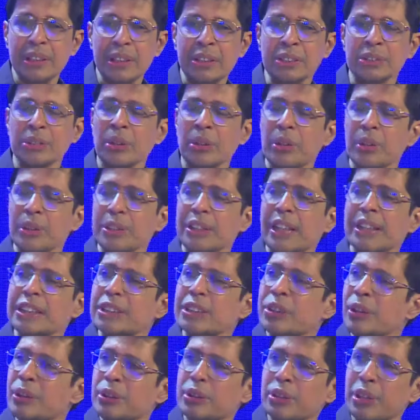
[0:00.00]
So that is
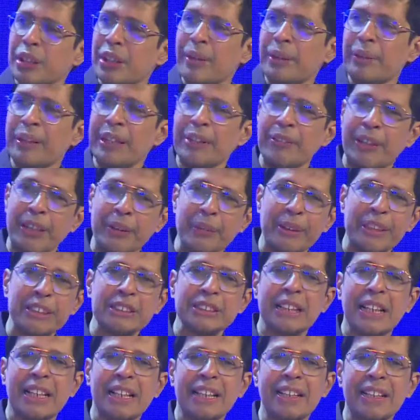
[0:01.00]
also coming very much,
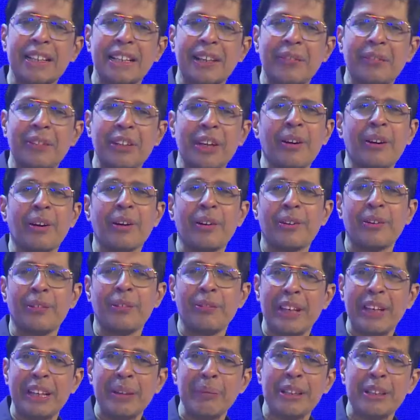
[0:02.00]
and uh, we are also
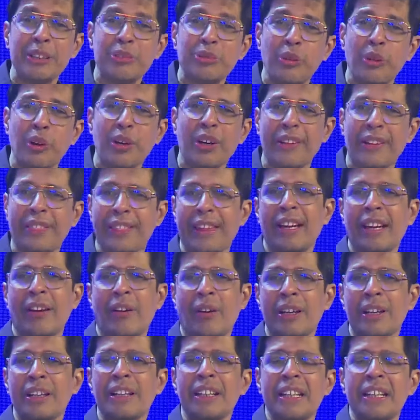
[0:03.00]
very much focusing
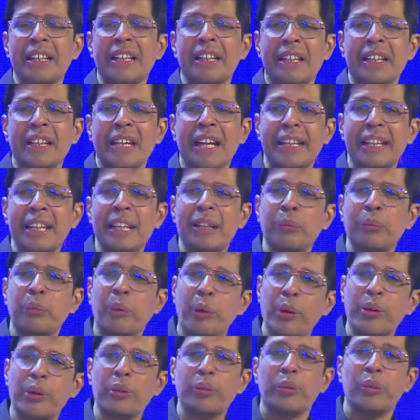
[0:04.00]
on getting
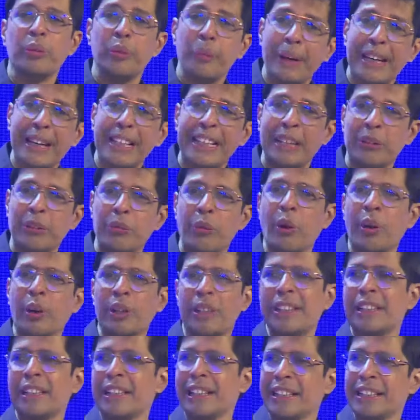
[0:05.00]
more women involved
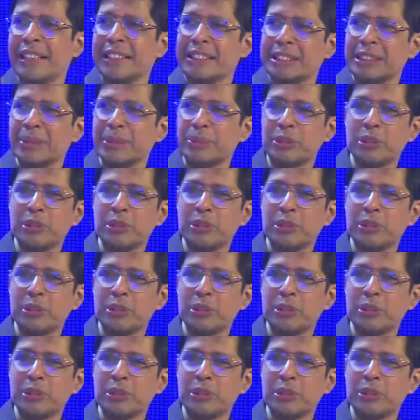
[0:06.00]
in leadership.